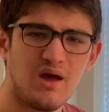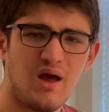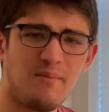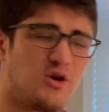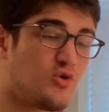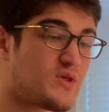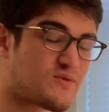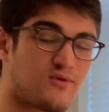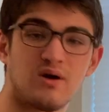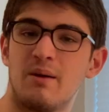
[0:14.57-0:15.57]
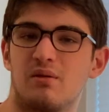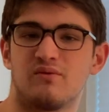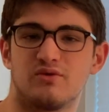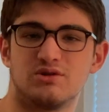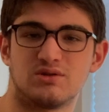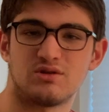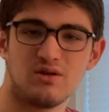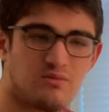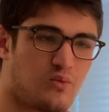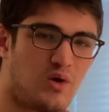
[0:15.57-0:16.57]
I'm going to do this for a couple of reasons.
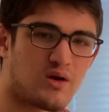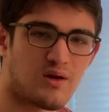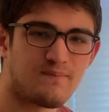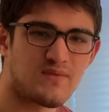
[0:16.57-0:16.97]
Number one,